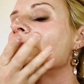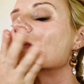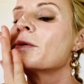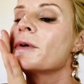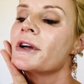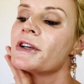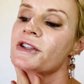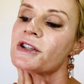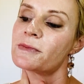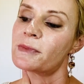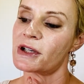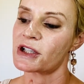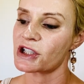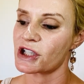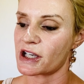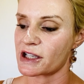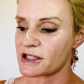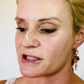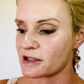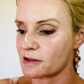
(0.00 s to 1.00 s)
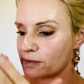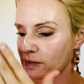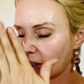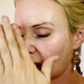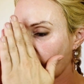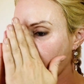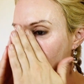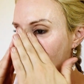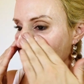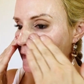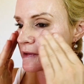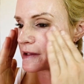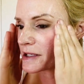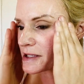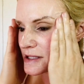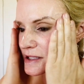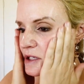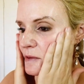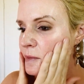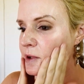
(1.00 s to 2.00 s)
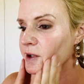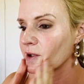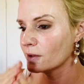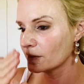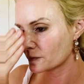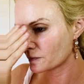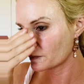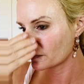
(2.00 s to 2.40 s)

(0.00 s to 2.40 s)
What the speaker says: I won't do my chest completely in this demo.